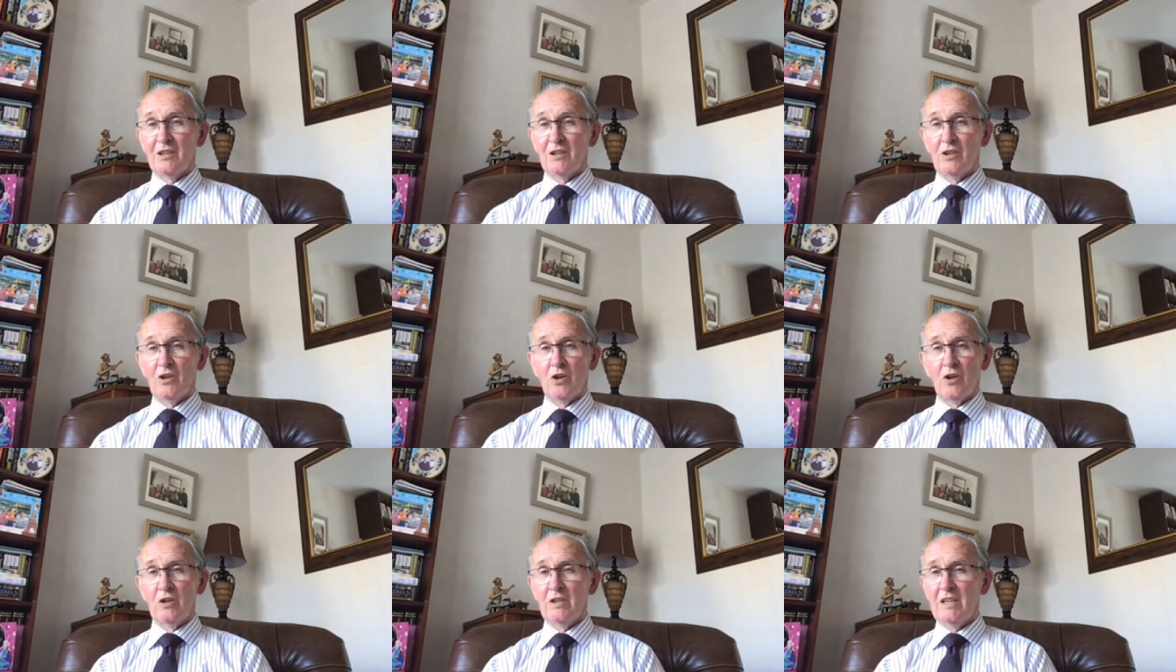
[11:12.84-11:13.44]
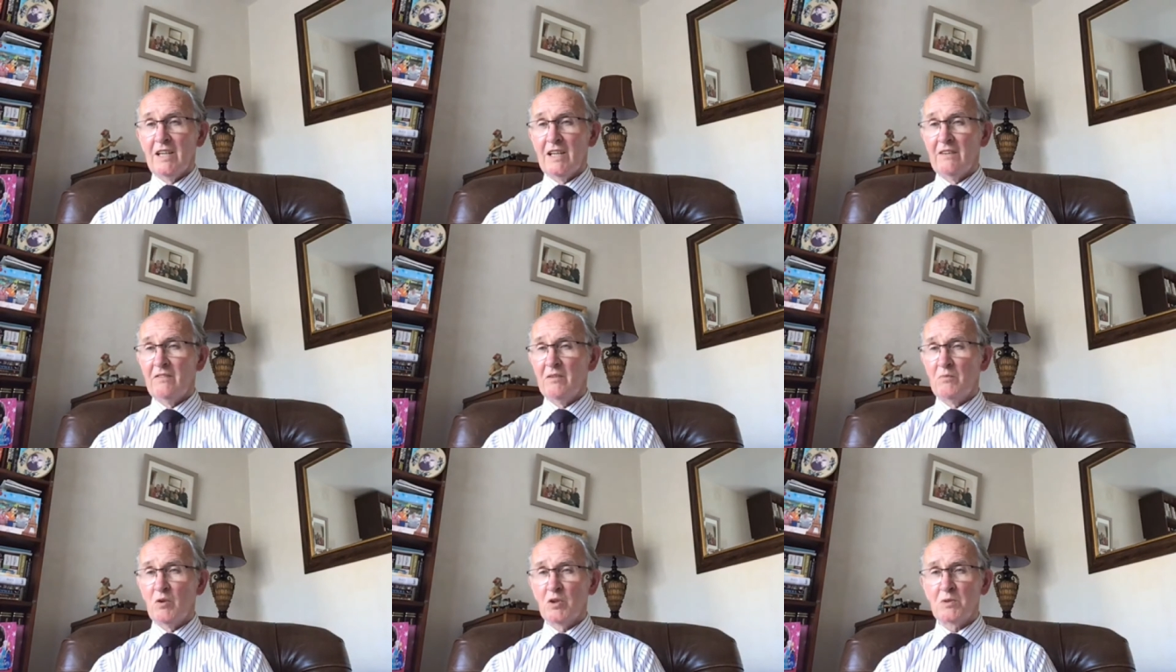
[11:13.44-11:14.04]
God gave the
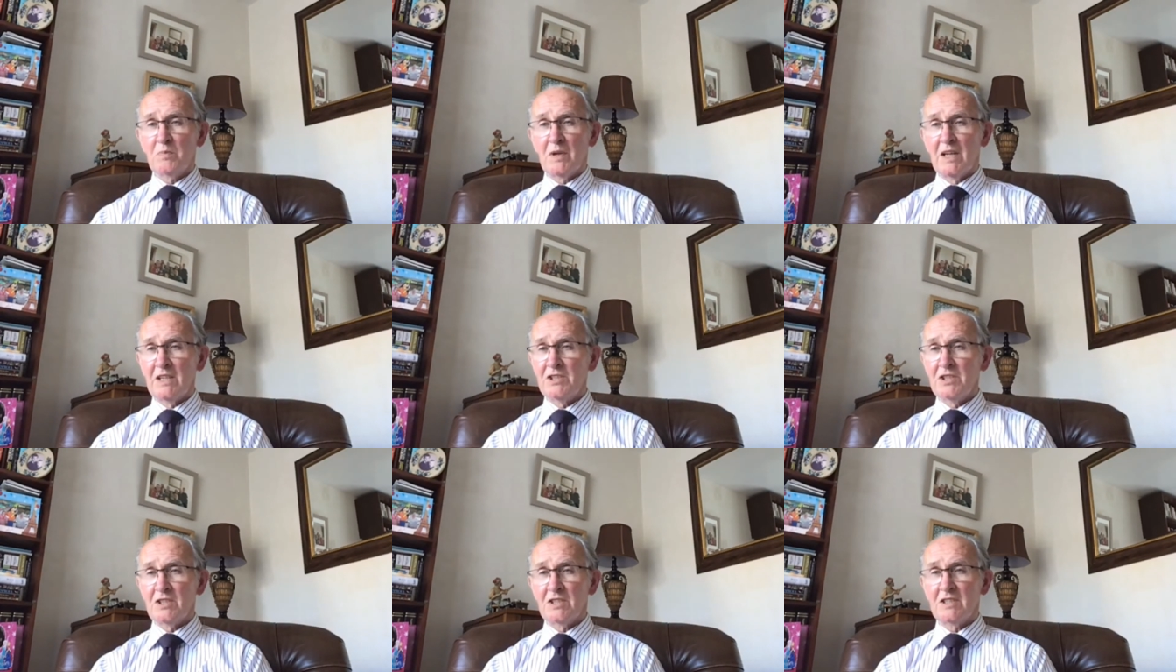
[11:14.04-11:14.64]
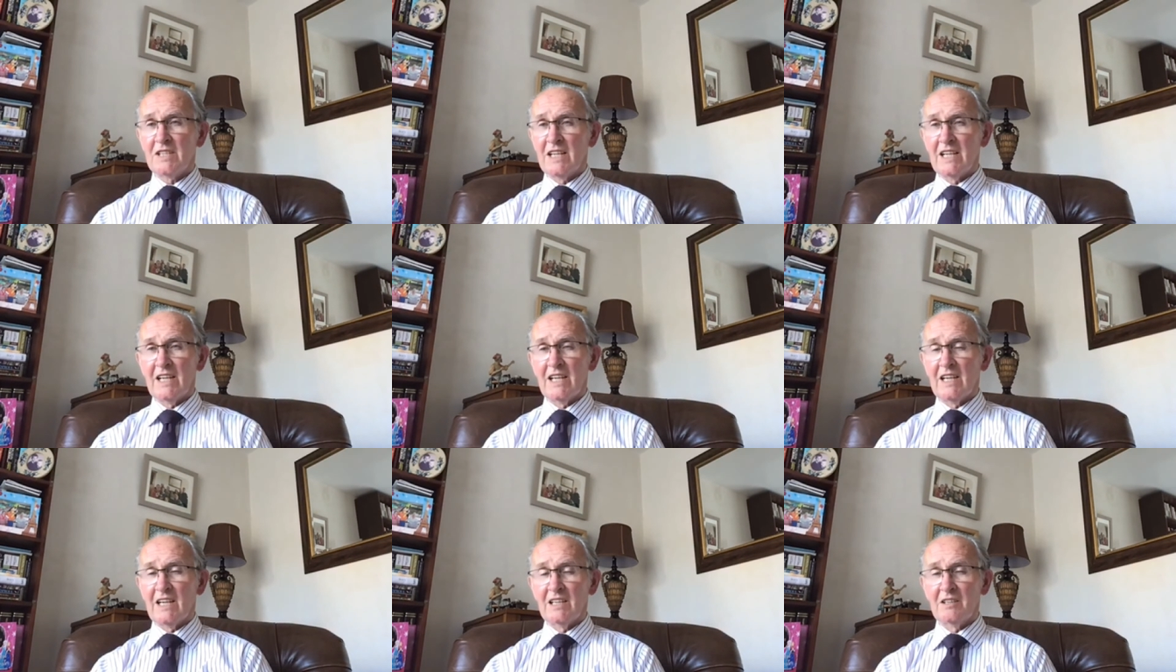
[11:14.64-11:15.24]
most precious thing
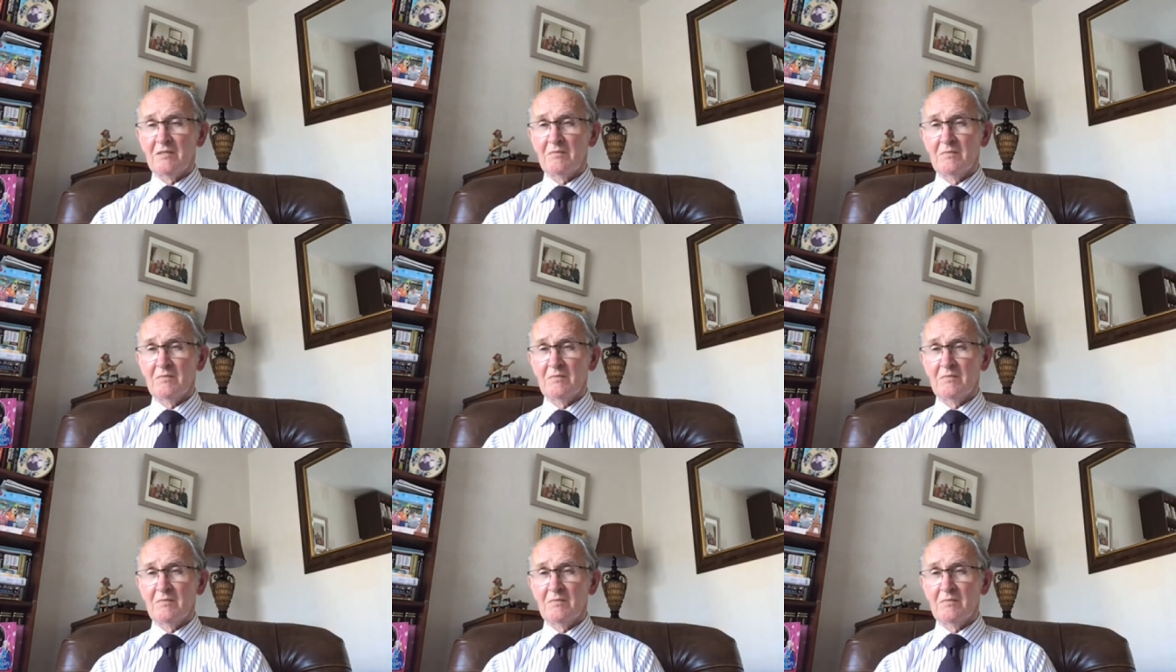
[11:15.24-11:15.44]
He had.